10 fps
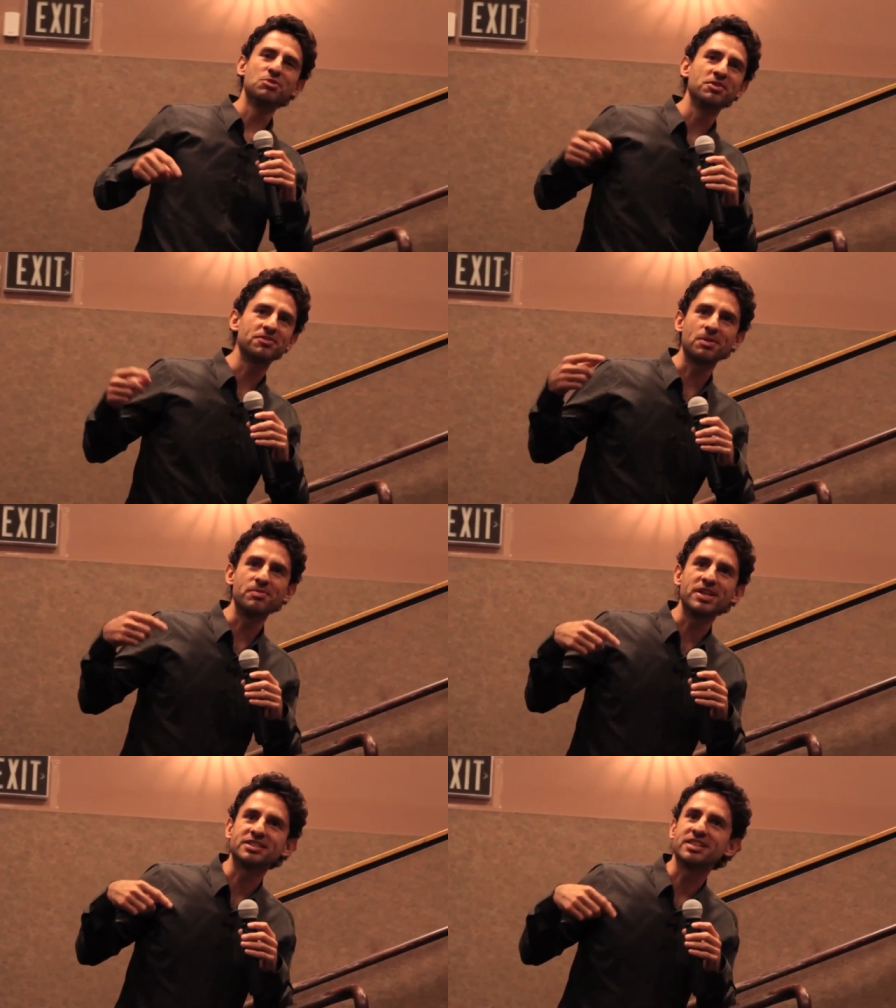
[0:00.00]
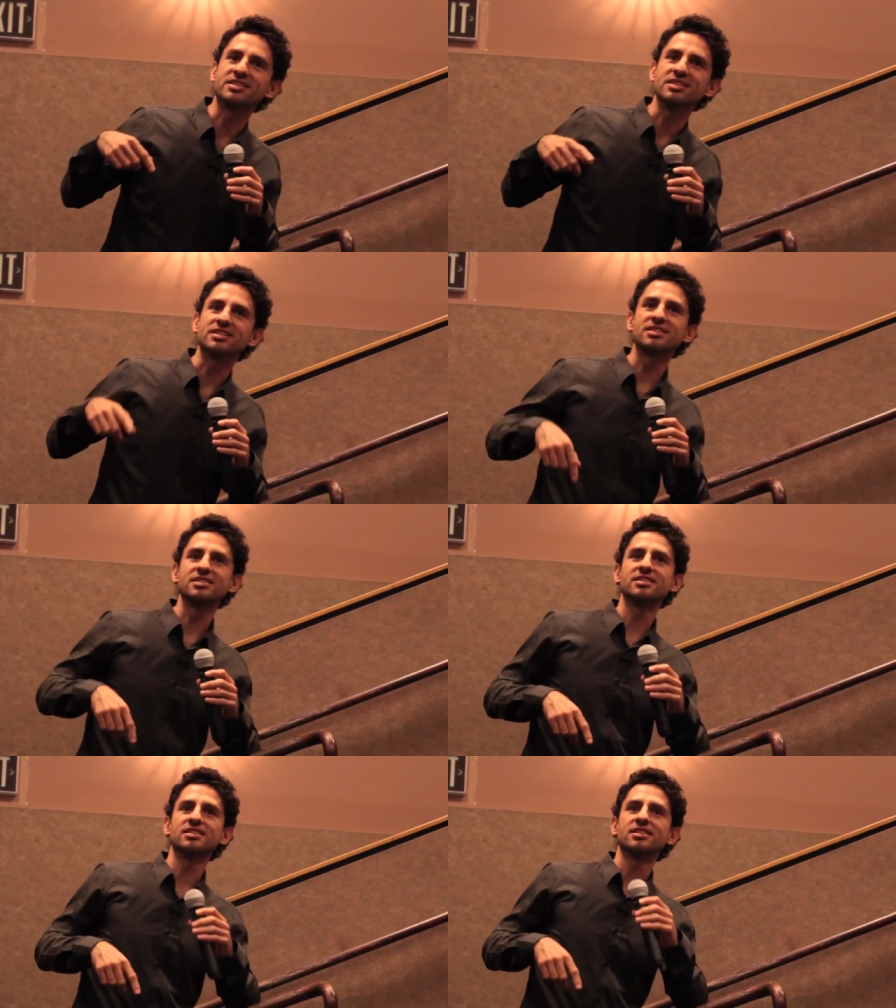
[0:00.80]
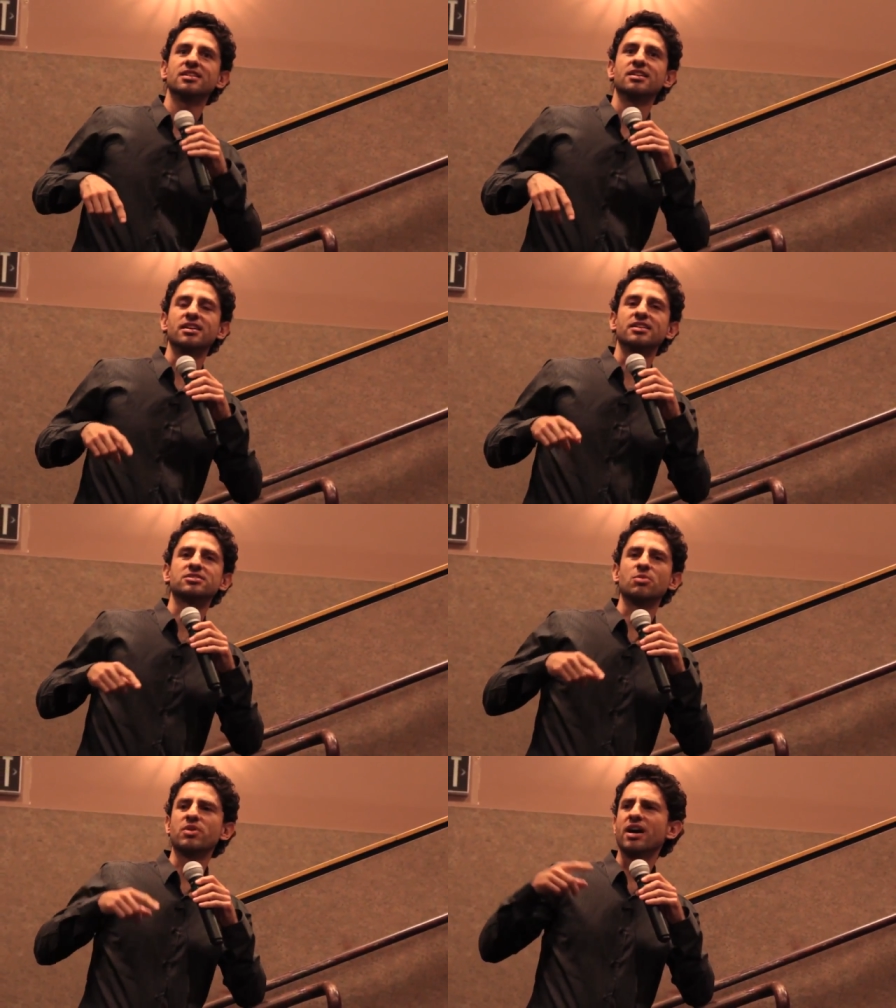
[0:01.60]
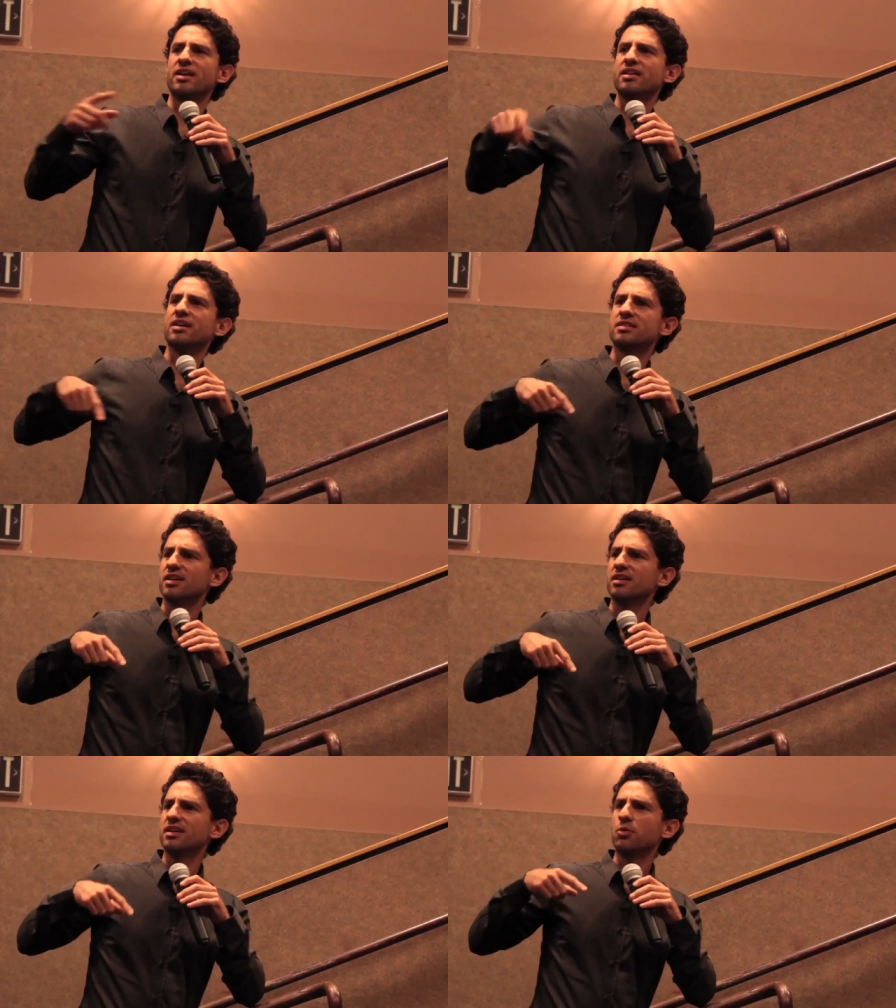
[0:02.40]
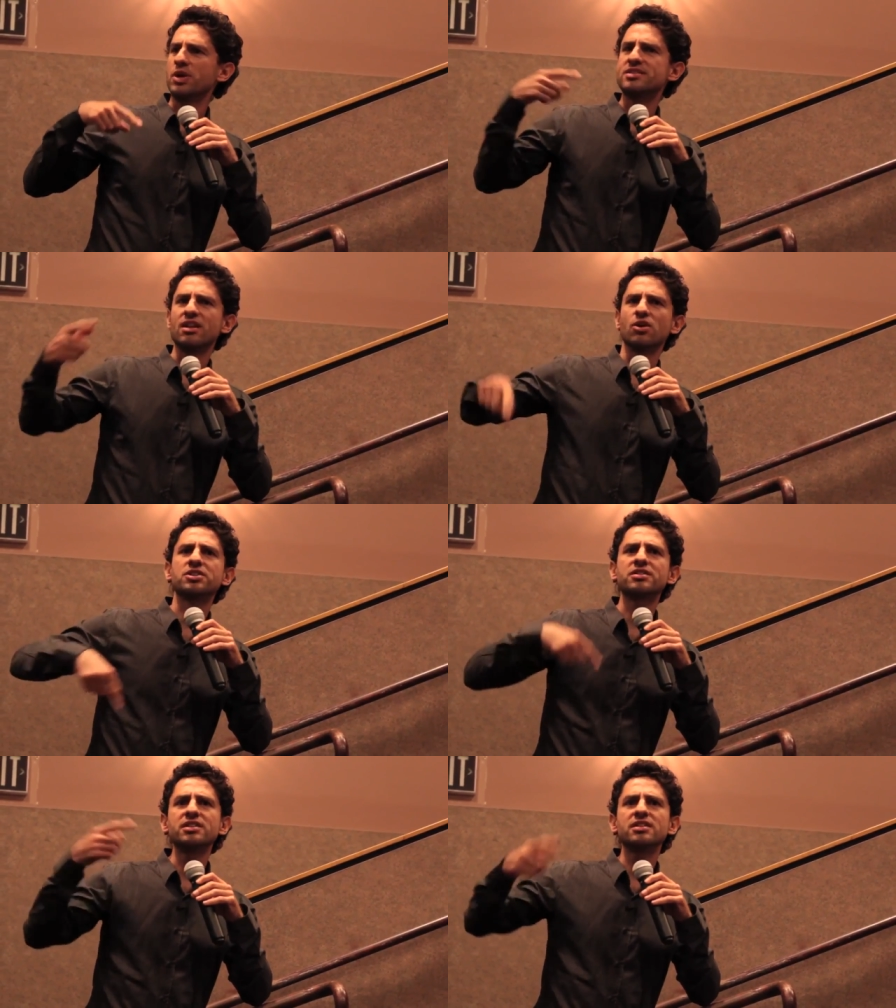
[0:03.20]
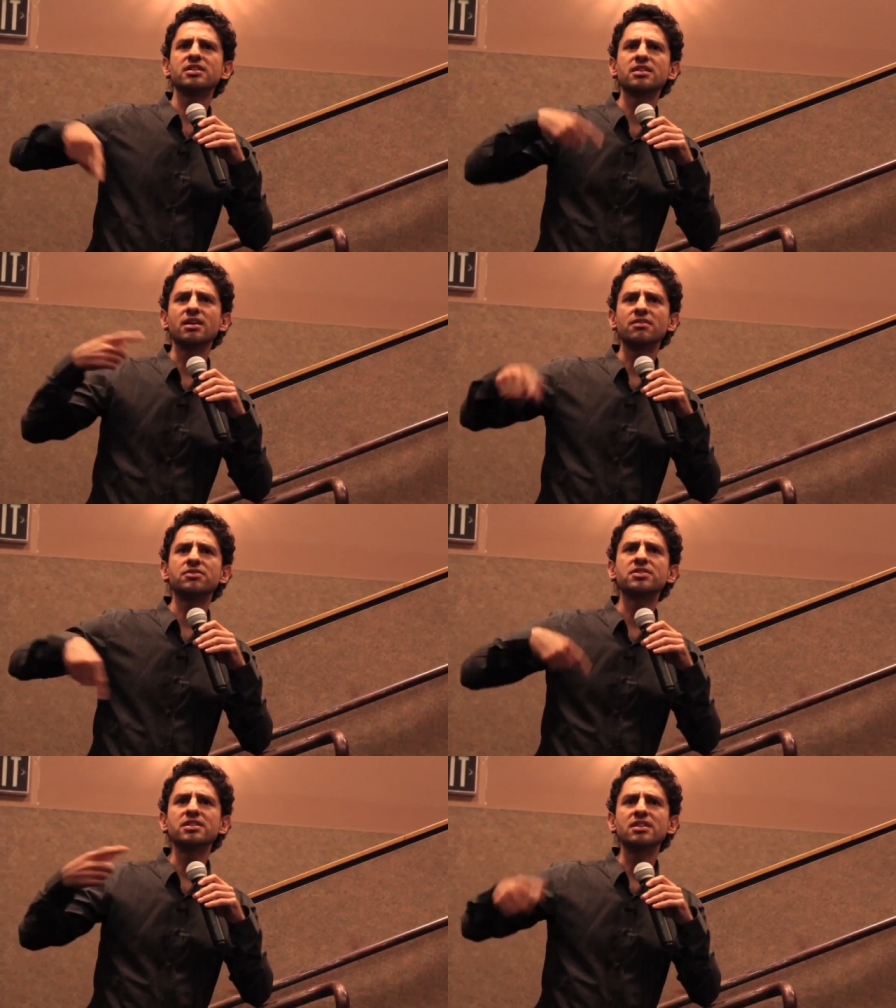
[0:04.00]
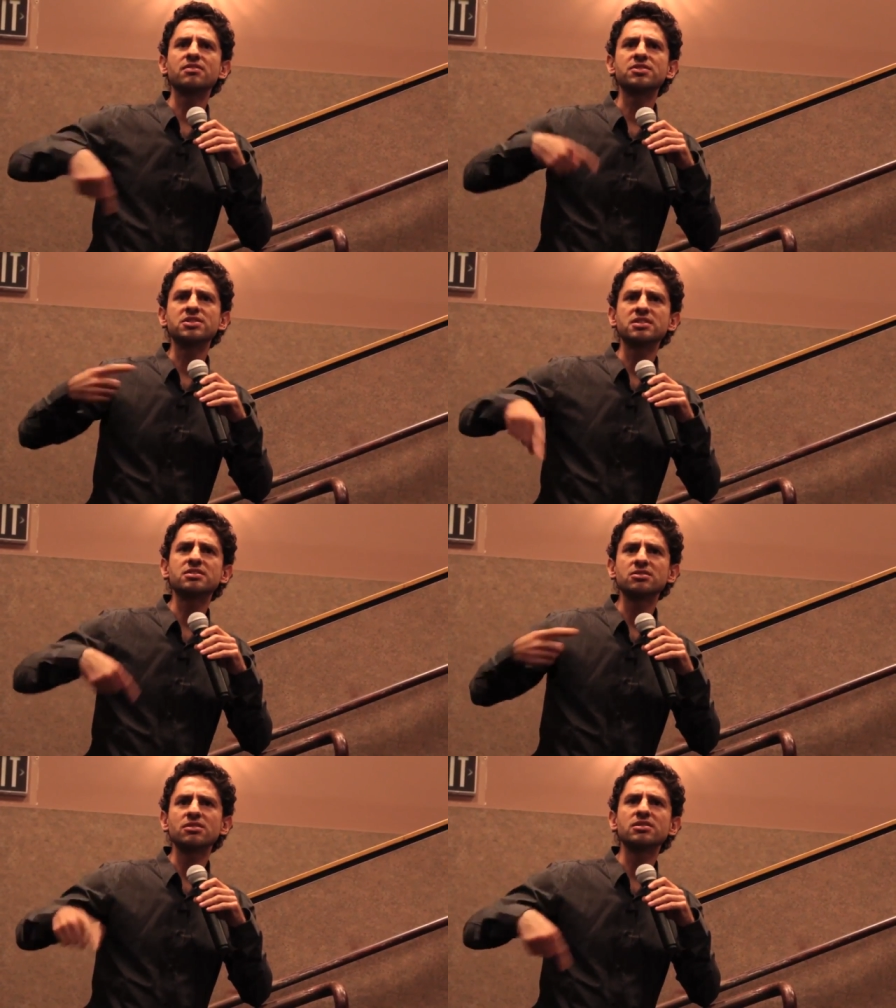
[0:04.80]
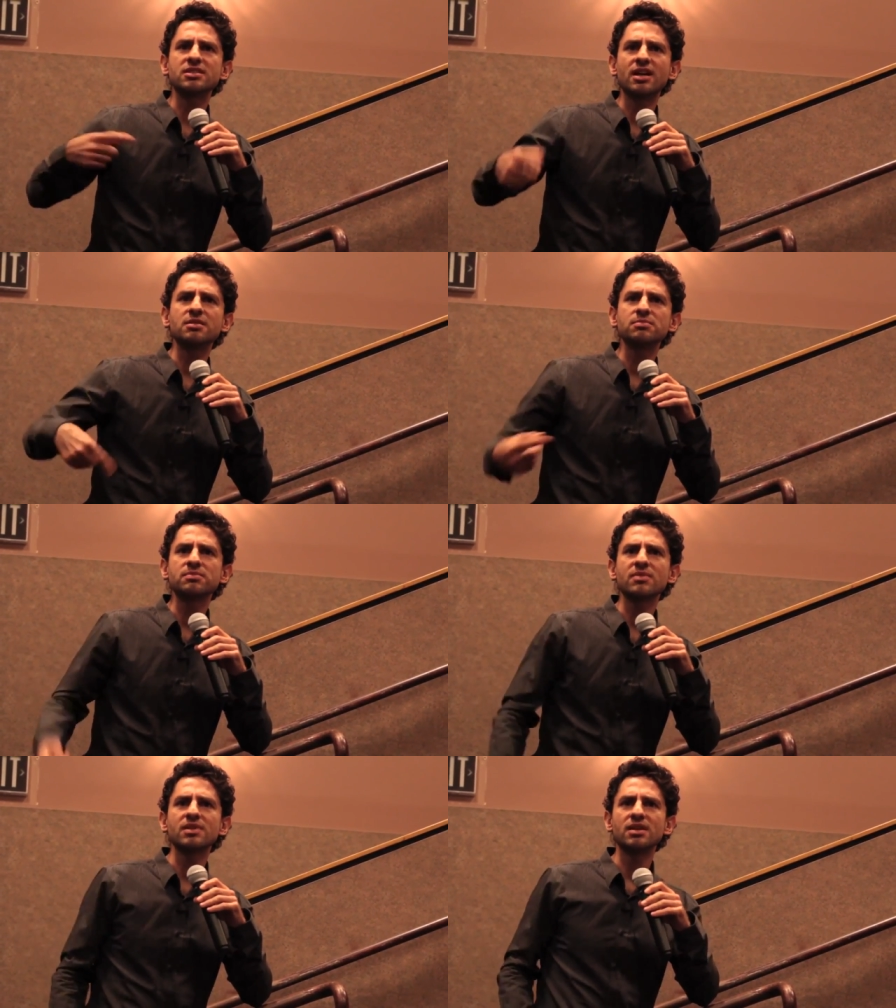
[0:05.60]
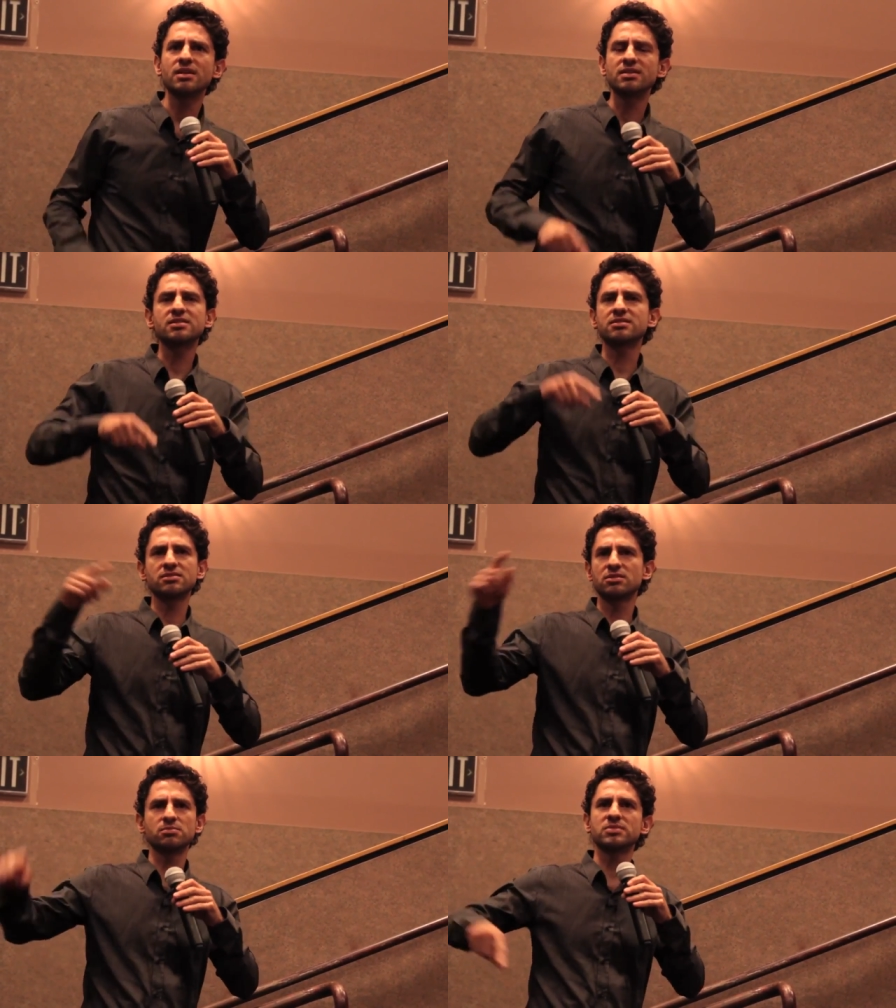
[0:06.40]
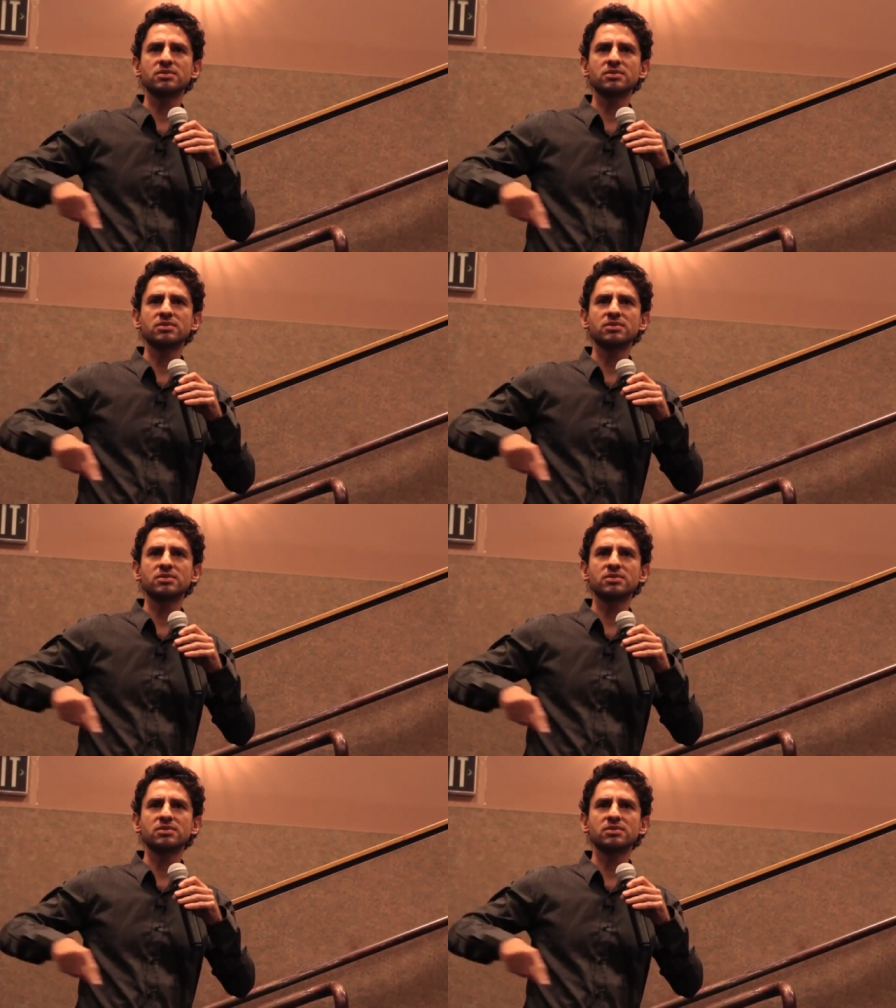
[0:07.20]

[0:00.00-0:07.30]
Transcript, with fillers: a movie from the 60s. Some guy that wins the lottery every year or all the time, and it's